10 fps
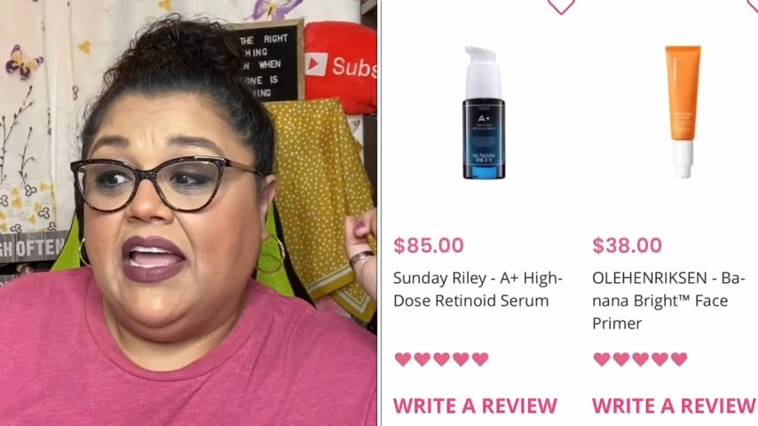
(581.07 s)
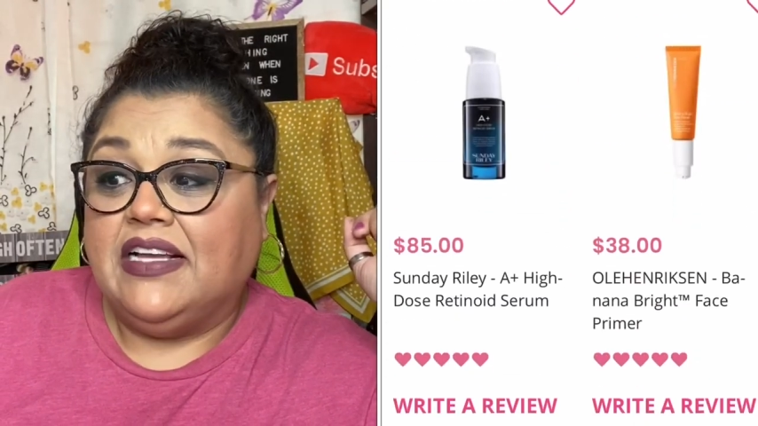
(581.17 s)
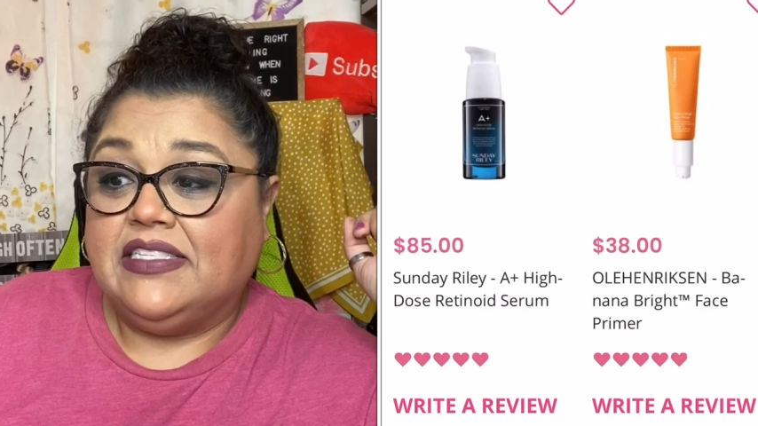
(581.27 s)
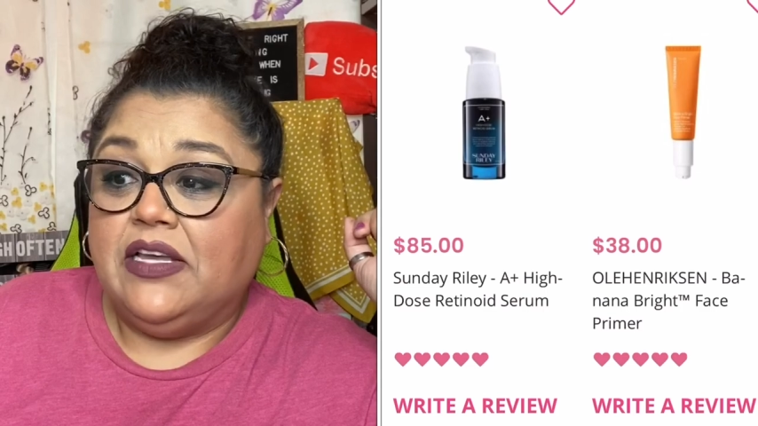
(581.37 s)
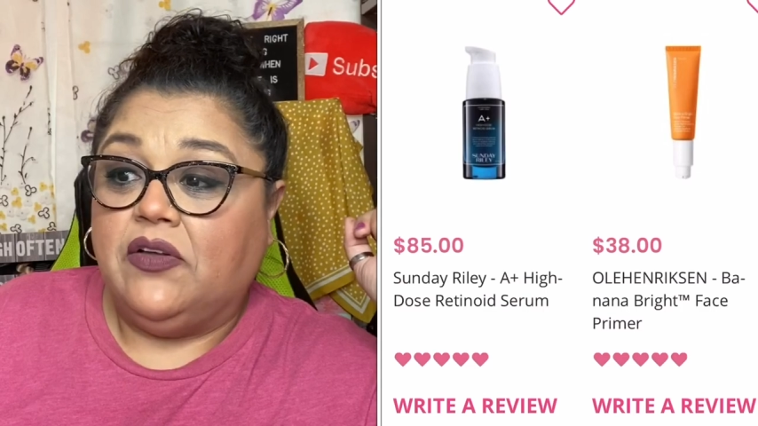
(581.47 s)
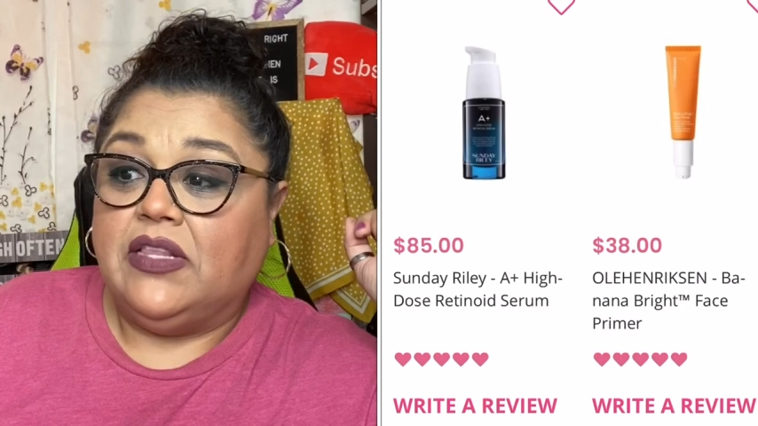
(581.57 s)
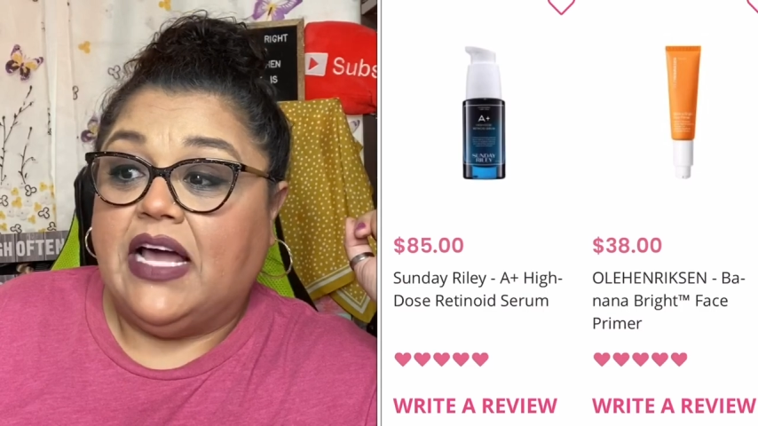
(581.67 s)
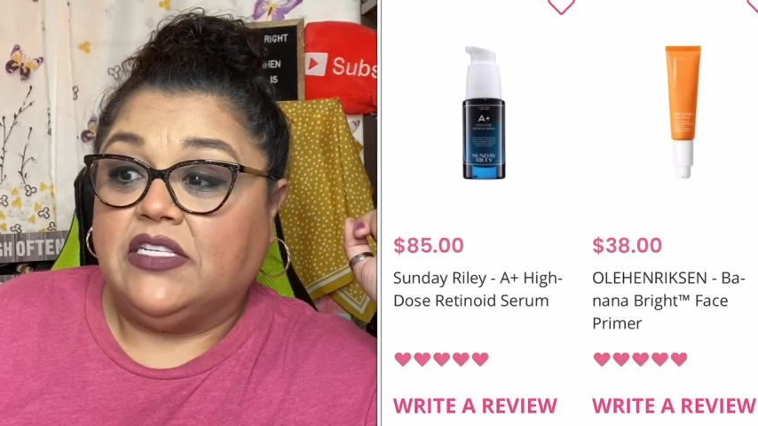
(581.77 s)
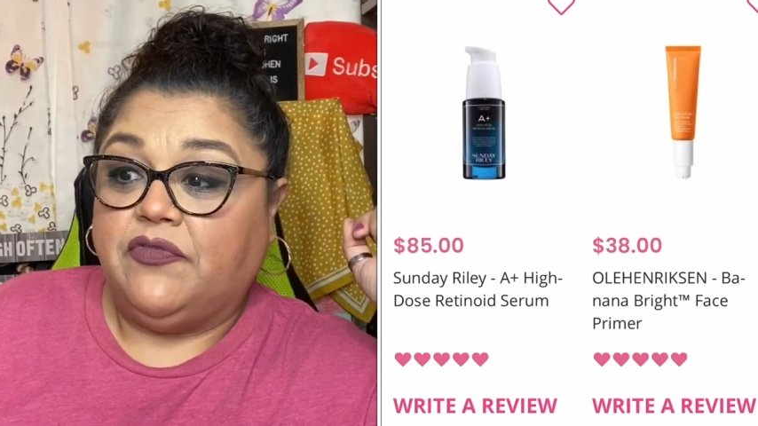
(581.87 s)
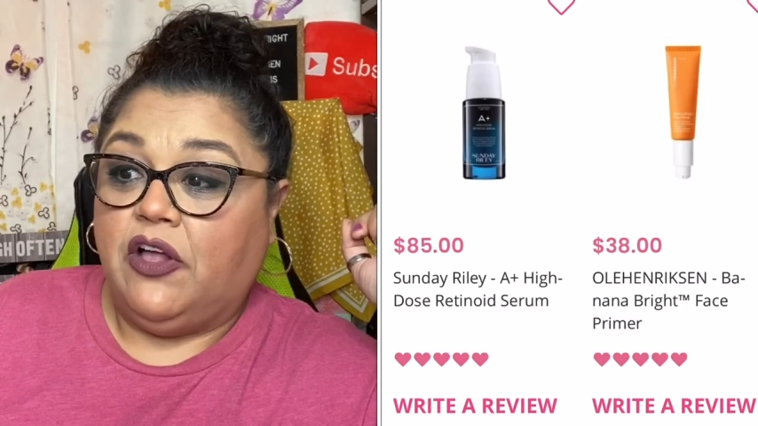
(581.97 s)
XL
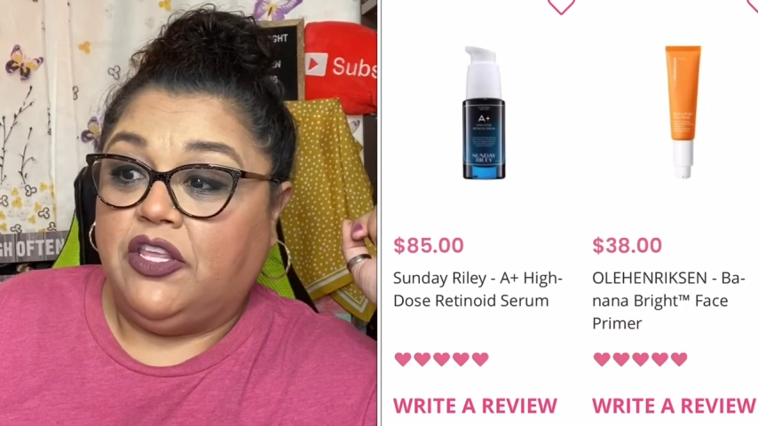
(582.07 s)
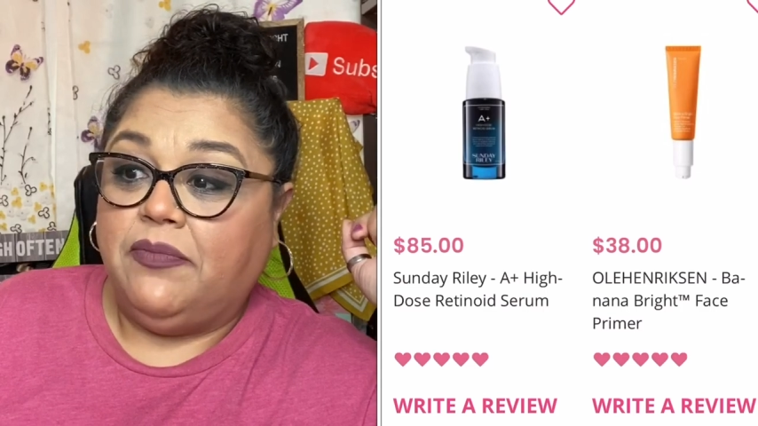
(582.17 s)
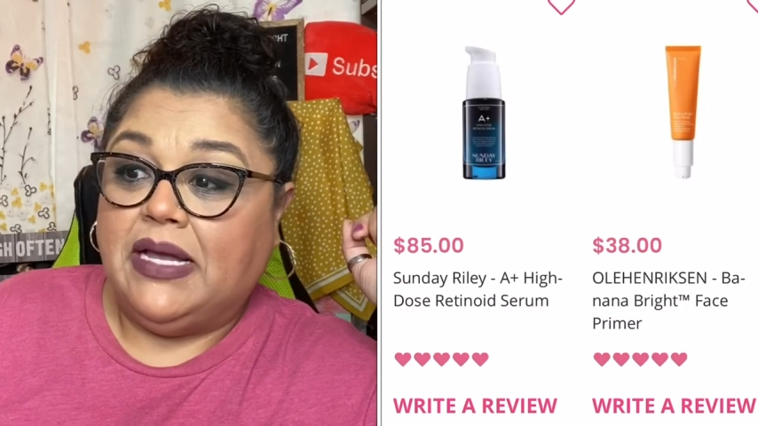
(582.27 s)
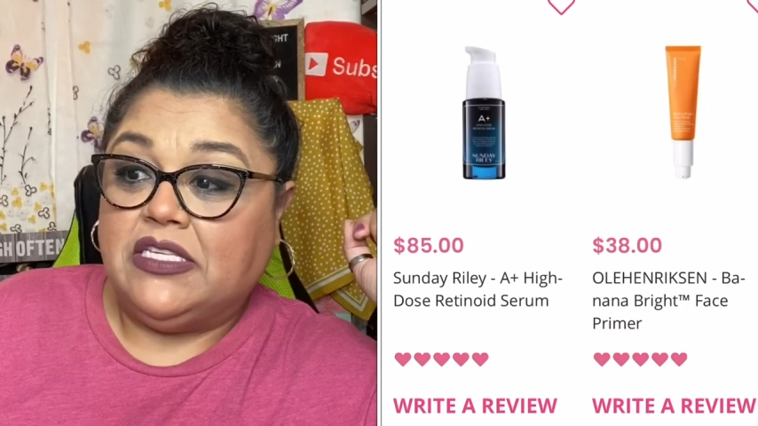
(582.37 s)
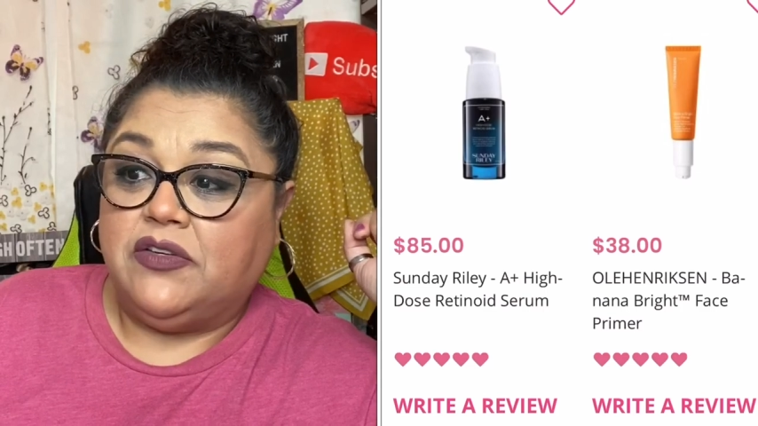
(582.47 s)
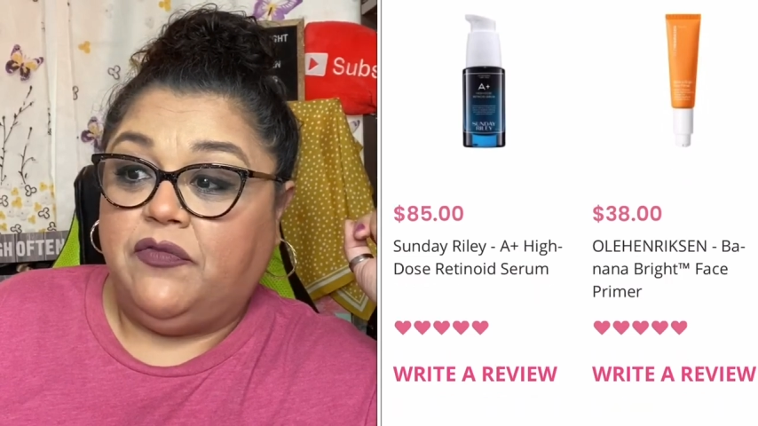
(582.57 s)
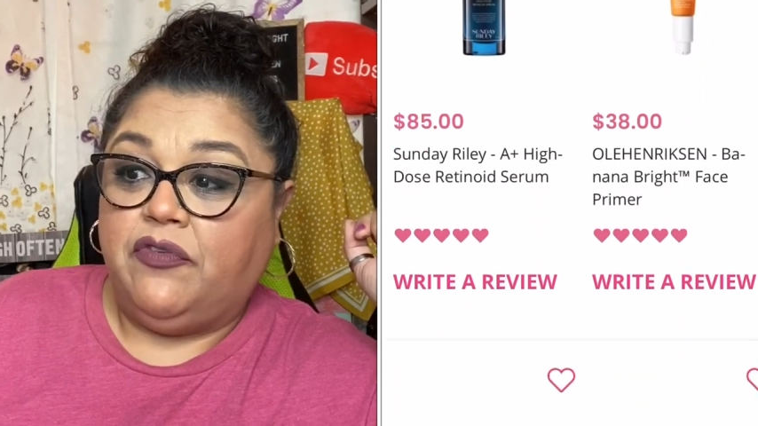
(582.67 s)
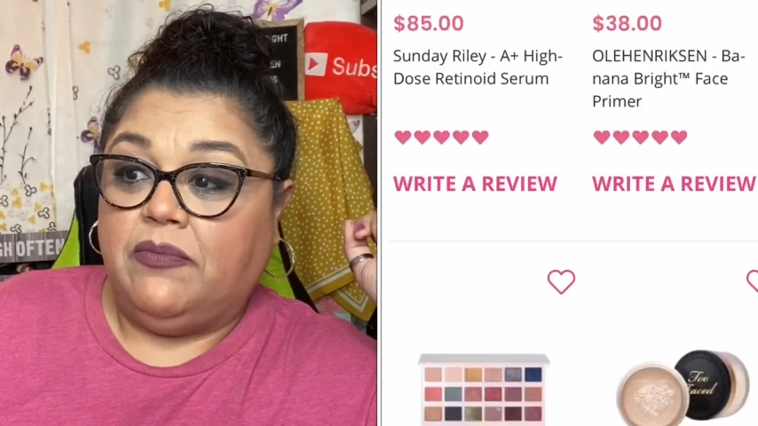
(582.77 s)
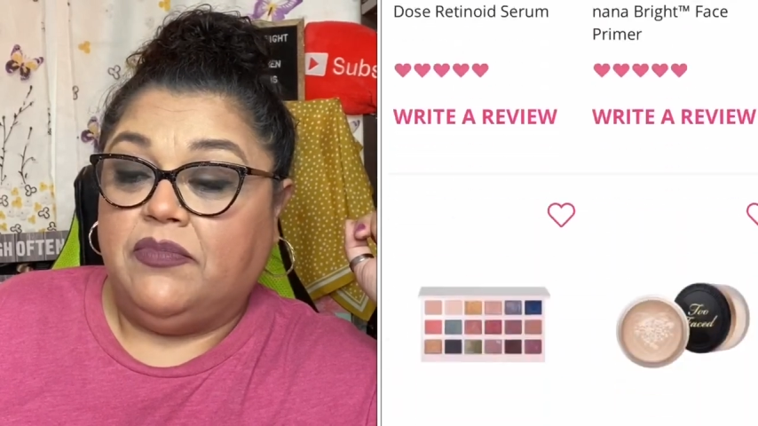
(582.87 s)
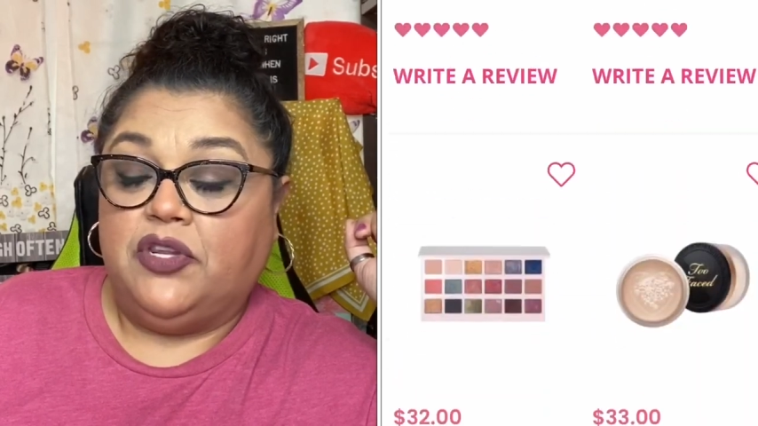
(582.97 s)
Lash Volumizer
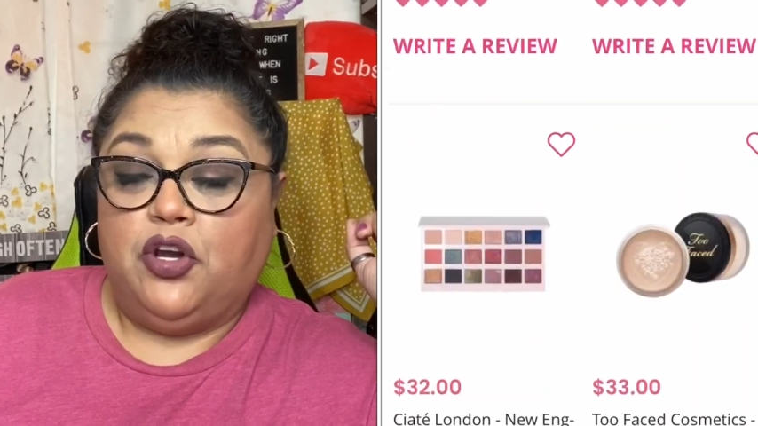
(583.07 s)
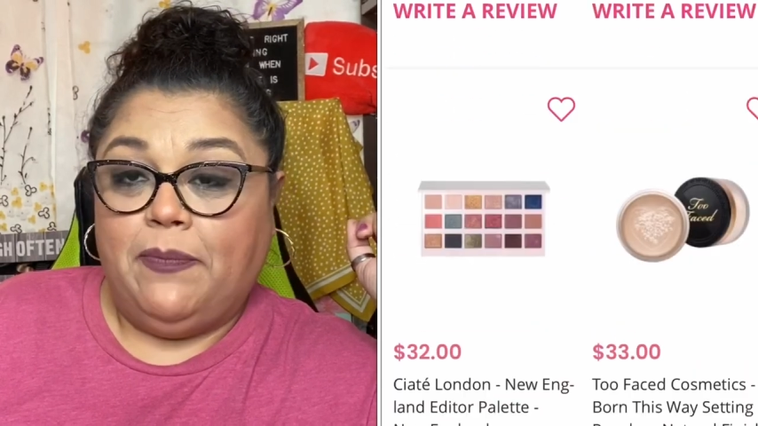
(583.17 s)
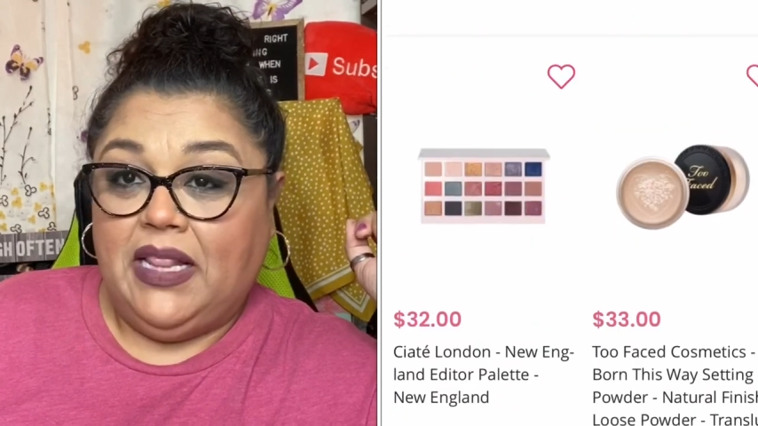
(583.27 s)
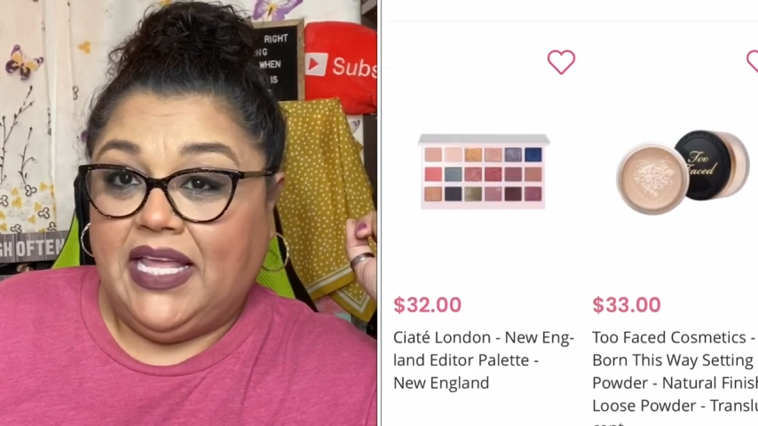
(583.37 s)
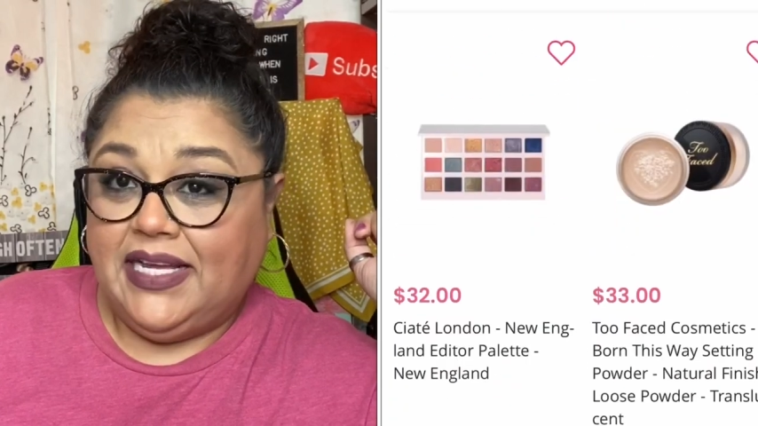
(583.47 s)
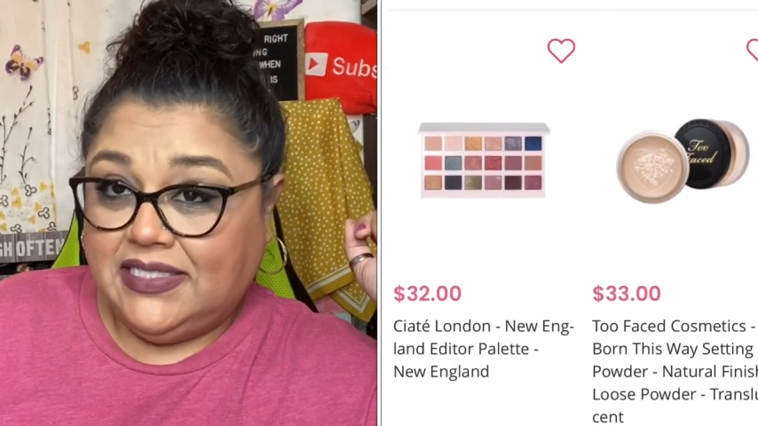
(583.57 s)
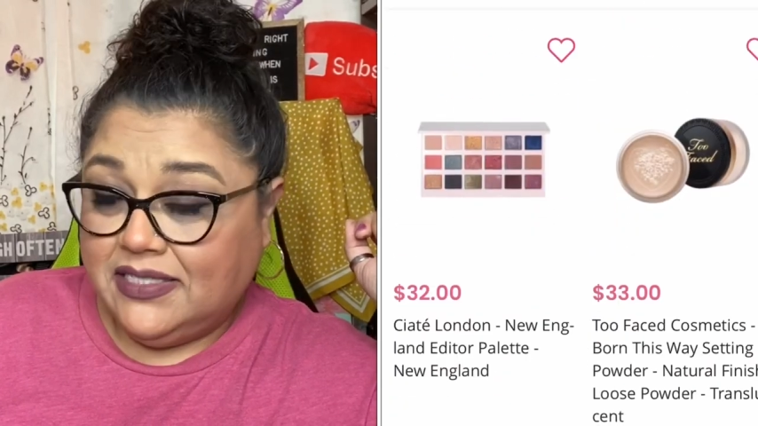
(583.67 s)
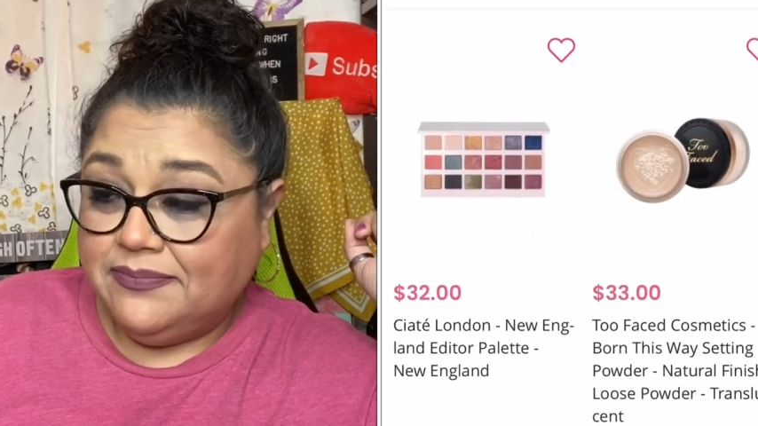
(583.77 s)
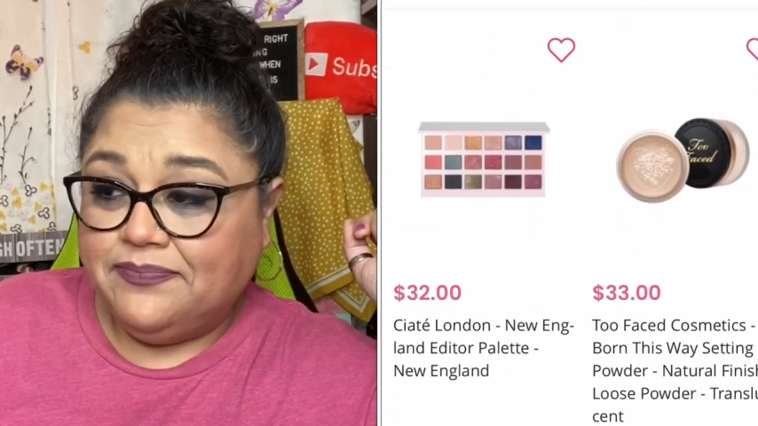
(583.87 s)
from Dermalect.